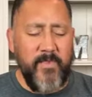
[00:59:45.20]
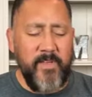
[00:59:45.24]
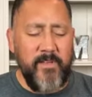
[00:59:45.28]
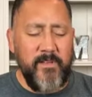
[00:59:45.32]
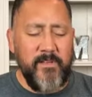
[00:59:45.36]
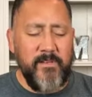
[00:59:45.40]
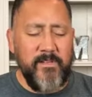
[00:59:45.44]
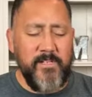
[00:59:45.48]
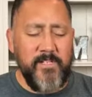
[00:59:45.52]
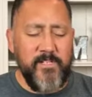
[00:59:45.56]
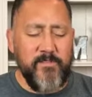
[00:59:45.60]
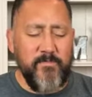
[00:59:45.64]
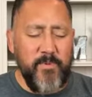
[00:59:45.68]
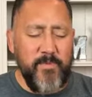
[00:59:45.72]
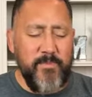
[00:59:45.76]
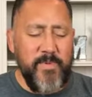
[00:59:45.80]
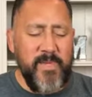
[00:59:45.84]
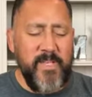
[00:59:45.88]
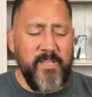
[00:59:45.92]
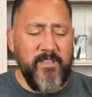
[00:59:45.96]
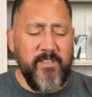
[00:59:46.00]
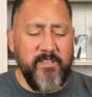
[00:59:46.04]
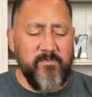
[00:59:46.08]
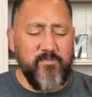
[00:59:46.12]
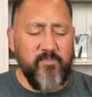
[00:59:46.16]
Just
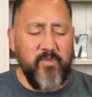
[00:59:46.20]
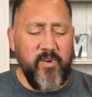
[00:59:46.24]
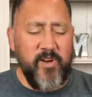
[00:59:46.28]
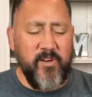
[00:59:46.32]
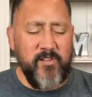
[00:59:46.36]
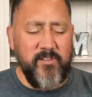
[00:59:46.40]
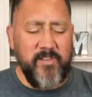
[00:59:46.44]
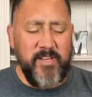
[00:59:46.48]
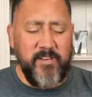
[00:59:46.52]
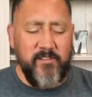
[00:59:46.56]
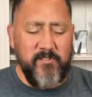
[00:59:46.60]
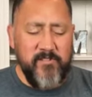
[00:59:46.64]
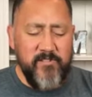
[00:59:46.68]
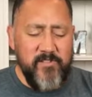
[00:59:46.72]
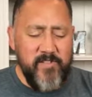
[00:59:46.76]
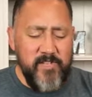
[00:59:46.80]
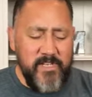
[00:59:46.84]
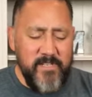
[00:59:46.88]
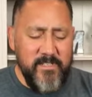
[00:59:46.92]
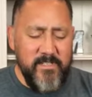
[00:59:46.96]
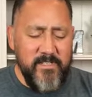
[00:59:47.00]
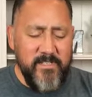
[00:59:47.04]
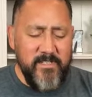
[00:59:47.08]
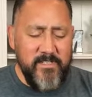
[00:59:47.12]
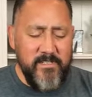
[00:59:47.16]
repeat this prayer Dear
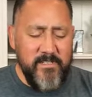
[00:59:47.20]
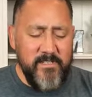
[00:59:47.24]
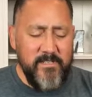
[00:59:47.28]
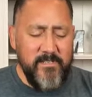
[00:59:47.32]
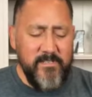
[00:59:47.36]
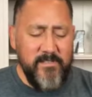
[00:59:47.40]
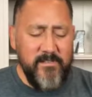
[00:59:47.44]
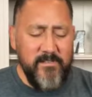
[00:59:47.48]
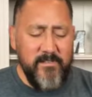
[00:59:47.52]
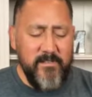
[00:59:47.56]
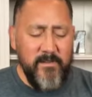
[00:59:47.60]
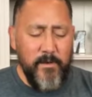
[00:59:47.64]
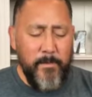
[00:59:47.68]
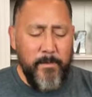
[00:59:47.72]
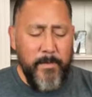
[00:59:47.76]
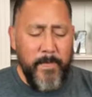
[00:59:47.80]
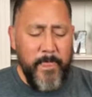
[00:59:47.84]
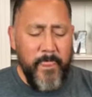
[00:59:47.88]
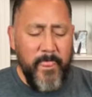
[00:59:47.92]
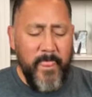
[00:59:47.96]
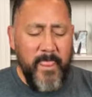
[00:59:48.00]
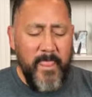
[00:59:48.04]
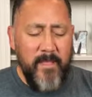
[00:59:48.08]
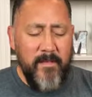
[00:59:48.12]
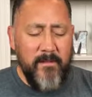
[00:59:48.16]
Jesus,
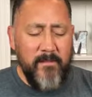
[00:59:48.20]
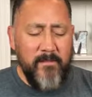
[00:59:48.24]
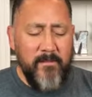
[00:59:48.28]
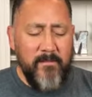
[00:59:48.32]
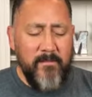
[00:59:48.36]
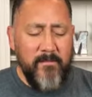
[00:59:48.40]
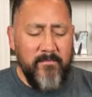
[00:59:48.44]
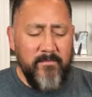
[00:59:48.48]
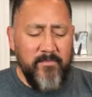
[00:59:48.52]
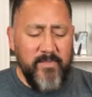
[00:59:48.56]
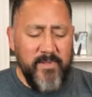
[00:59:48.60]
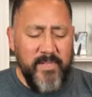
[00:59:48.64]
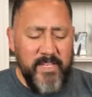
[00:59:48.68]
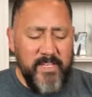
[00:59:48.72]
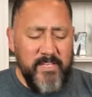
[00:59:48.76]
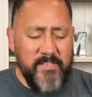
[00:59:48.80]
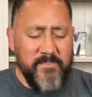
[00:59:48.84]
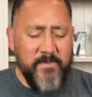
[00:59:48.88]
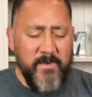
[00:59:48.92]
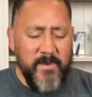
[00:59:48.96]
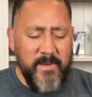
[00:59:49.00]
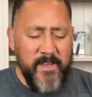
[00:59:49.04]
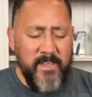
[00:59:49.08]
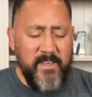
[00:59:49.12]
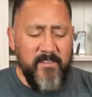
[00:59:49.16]
please
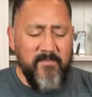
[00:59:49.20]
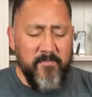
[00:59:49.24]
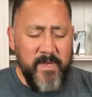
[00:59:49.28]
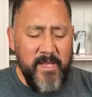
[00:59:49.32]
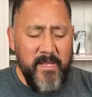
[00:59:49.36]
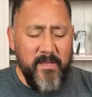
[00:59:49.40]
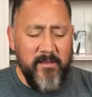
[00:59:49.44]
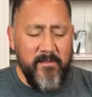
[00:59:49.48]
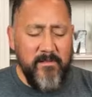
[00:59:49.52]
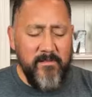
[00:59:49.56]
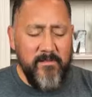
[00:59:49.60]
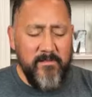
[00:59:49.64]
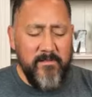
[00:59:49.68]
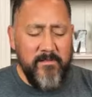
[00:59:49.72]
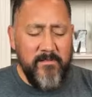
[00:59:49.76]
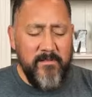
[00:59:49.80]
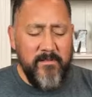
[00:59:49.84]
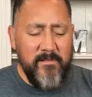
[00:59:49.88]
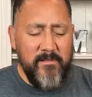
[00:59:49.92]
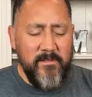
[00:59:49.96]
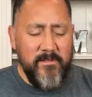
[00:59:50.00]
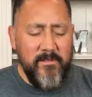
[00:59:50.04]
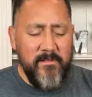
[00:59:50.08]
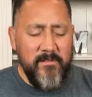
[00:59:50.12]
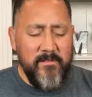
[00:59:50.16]
forgive me
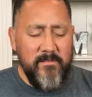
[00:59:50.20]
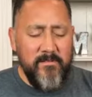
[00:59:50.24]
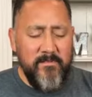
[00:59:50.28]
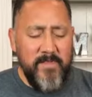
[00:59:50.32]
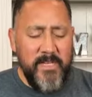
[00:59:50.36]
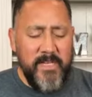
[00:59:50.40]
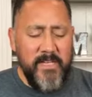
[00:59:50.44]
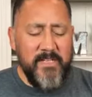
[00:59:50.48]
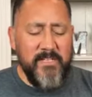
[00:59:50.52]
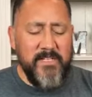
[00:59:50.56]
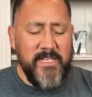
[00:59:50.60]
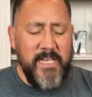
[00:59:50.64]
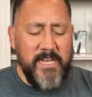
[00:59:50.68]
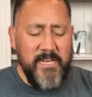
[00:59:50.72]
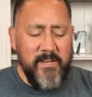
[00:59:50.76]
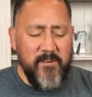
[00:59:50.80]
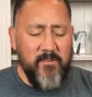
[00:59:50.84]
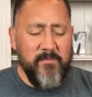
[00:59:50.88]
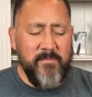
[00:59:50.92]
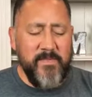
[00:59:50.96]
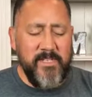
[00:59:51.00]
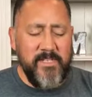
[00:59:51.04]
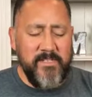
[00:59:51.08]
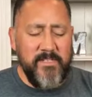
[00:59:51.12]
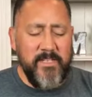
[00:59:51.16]
because I
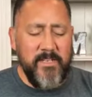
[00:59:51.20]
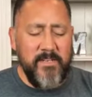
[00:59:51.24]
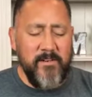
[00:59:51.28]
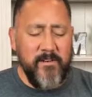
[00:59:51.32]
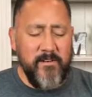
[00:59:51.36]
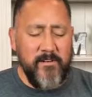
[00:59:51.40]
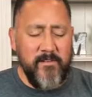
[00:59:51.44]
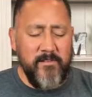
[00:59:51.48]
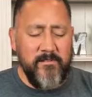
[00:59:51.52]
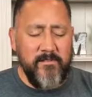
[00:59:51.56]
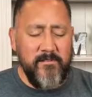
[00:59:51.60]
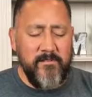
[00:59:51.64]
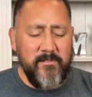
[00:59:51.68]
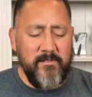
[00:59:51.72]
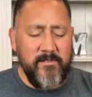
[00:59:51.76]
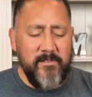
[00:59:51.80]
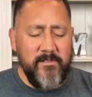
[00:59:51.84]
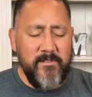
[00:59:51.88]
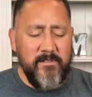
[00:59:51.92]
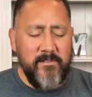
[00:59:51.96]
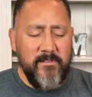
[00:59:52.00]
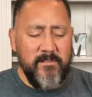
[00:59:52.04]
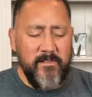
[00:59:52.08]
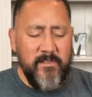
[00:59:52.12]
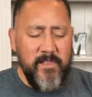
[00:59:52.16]
know I'm a
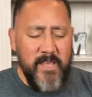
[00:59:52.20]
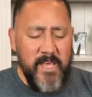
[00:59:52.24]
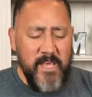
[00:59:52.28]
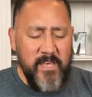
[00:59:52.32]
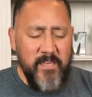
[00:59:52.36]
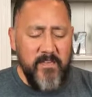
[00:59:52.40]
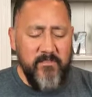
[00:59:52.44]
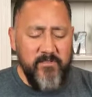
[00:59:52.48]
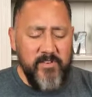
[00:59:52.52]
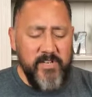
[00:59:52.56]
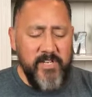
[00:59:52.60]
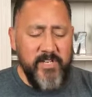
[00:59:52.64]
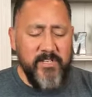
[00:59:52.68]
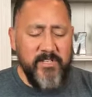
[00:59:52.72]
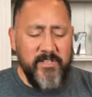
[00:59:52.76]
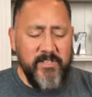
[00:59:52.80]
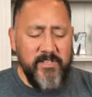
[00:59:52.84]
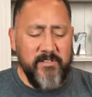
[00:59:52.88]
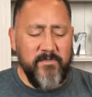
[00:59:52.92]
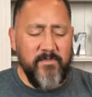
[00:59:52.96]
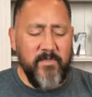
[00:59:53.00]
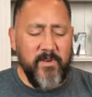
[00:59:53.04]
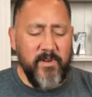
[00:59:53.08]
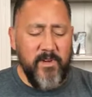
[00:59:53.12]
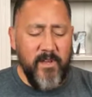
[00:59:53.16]
sinner. Thank you,
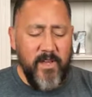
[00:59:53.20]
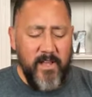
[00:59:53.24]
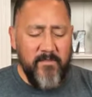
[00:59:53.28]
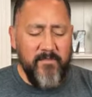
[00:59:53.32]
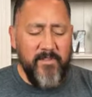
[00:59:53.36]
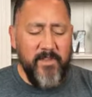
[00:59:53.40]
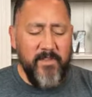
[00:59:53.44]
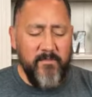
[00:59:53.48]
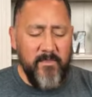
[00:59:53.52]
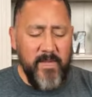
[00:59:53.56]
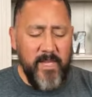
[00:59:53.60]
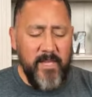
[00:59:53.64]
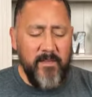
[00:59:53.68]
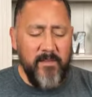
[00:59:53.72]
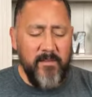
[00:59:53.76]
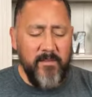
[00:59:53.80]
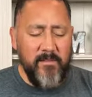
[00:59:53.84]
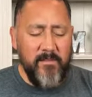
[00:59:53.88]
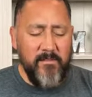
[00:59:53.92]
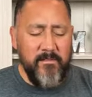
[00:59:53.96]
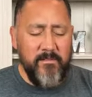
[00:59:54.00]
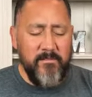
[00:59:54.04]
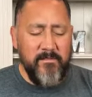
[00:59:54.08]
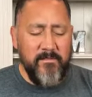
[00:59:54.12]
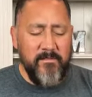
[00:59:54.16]
Jesus, for loving me
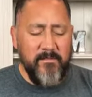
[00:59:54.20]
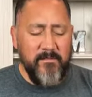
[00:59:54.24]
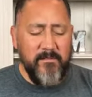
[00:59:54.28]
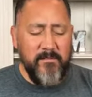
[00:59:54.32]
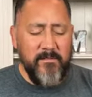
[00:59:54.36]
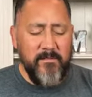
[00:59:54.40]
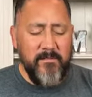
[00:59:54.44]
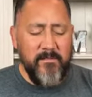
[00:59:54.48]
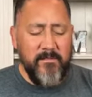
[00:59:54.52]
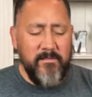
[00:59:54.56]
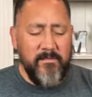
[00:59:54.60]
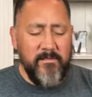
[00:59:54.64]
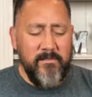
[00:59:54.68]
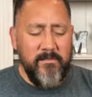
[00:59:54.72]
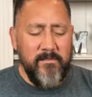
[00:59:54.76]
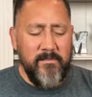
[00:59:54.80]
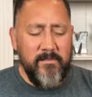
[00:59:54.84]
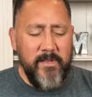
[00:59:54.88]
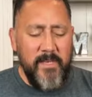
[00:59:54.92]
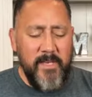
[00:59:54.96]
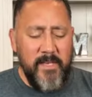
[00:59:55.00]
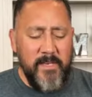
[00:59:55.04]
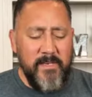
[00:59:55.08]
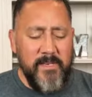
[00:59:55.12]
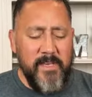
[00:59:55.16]

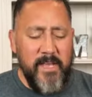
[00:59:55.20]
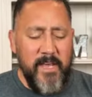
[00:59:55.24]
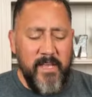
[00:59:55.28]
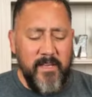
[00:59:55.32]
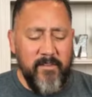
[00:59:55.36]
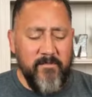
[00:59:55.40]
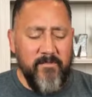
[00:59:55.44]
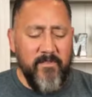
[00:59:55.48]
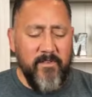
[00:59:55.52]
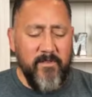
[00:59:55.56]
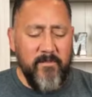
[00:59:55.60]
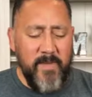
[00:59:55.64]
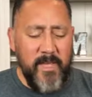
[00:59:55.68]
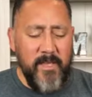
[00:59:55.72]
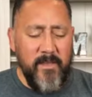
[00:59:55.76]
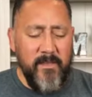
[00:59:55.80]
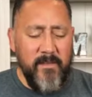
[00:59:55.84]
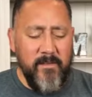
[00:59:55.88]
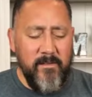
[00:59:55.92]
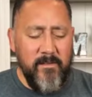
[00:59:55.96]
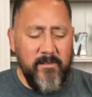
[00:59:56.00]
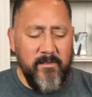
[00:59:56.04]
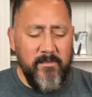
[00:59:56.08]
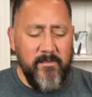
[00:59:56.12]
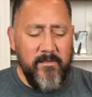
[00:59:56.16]
and dying for me.
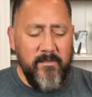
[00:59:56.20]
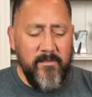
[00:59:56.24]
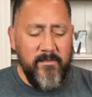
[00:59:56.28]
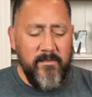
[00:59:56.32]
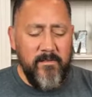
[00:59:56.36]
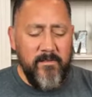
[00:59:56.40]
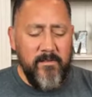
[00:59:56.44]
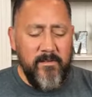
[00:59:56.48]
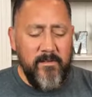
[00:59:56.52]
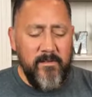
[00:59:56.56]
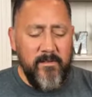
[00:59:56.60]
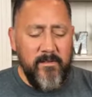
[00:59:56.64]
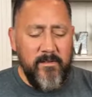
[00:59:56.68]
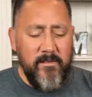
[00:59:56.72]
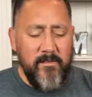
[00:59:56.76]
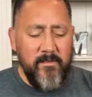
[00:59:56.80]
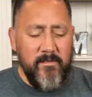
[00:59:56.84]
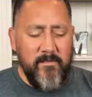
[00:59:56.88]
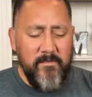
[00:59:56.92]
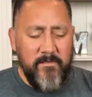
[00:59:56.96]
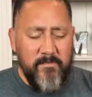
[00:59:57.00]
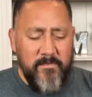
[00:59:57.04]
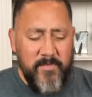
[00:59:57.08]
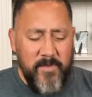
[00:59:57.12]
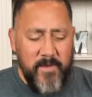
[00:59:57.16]

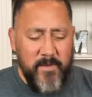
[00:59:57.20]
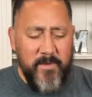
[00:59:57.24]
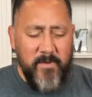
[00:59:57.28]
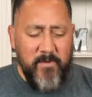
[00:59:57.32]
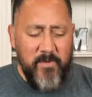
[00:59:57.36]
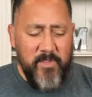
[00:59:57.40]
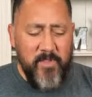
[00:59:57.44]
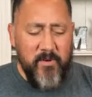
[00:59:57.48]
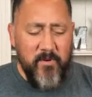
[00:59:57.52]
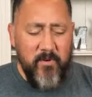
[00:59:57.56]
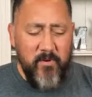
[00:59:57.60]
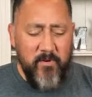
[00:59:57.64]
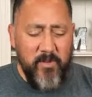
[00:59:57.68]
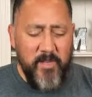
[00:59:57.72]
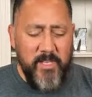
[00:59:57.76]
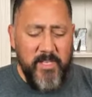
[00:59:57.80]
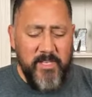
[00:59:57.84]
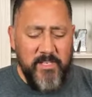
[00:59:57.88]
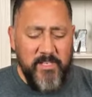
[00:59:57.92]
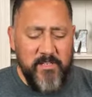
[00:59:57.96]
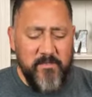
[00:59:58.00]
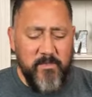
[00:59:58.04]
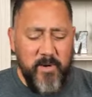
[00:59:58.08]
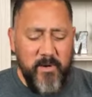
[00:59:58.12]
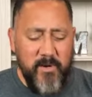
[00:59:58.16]
Fill me with your Holy
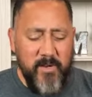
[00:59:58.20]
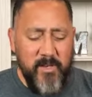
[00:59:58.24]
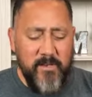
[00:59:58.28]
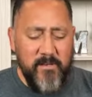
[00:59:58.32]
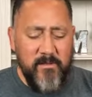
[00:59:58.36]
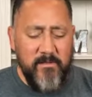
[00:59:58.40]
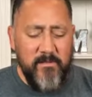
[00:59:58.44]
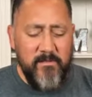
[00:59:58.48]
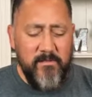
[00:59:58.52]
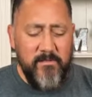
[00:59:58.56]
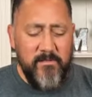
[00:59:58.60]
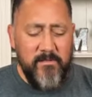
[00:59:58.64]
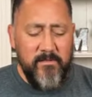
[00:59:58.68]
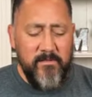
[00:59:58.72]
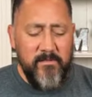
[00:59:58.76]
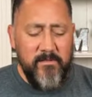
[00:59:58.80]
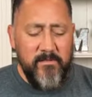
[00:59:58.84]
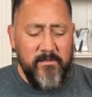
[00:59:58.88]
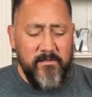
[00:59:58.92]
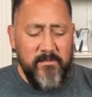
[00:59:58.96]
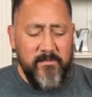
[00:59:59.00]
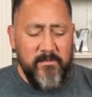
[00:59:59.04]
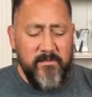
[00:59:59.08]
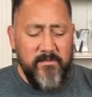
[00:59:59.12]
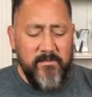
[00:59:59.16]
Spirit.
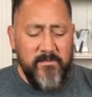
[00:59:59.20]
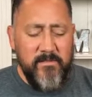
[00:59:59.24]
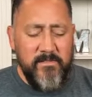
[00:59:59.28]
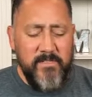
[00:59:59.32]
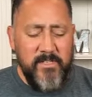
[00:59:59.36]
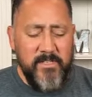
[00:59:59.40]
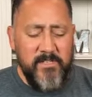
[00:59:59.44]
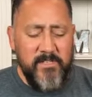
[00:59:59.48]
It's in